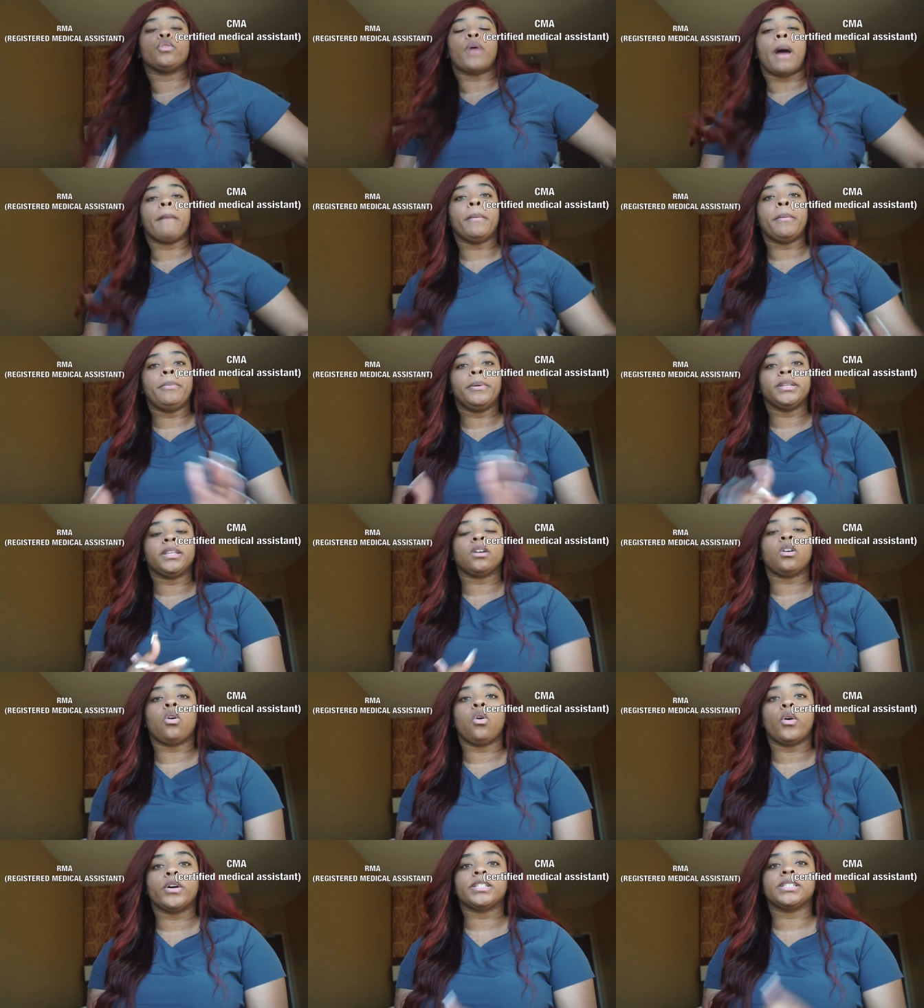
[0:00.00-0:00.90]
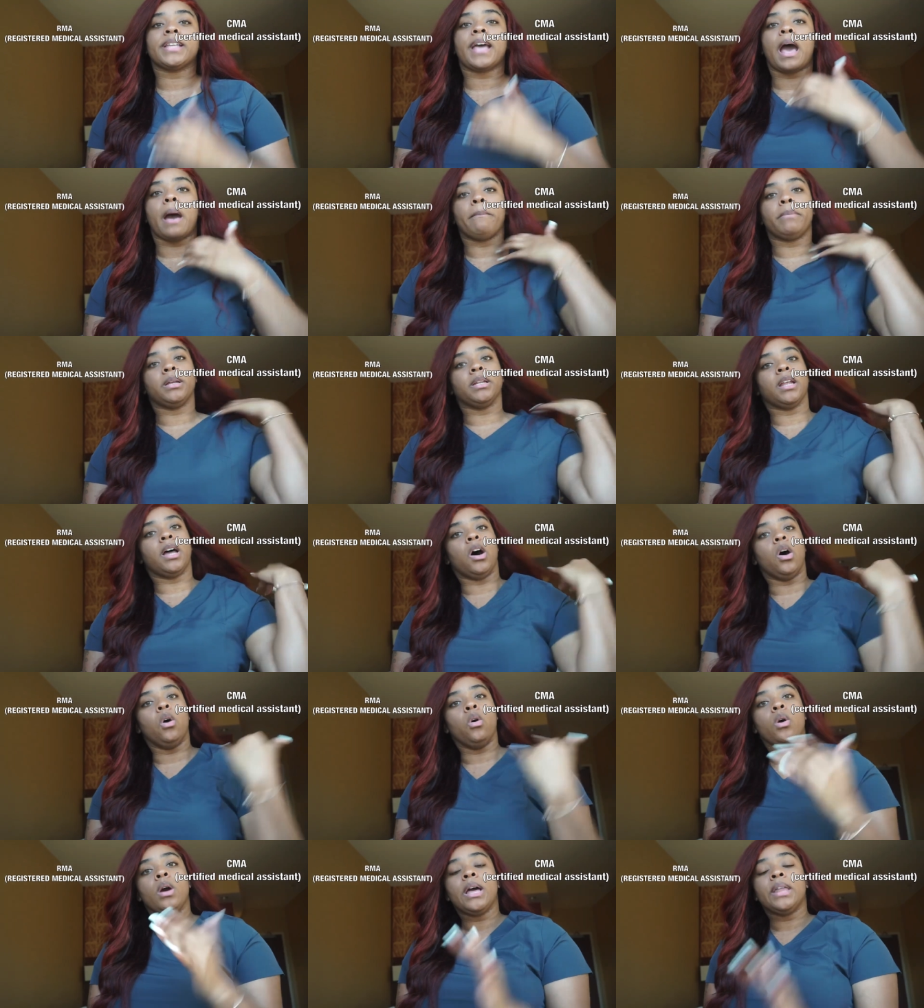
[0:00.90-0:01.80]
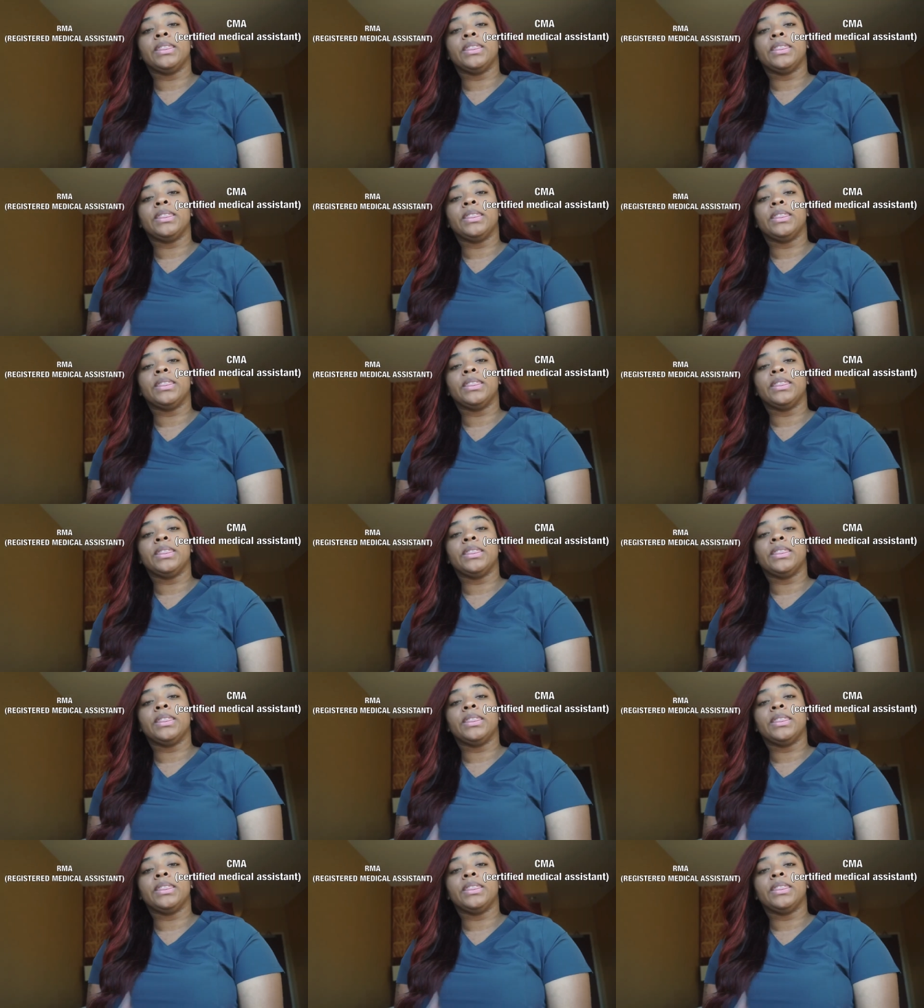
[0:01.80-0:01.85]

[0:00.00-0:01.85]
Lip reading: I'm gonna put the course down below.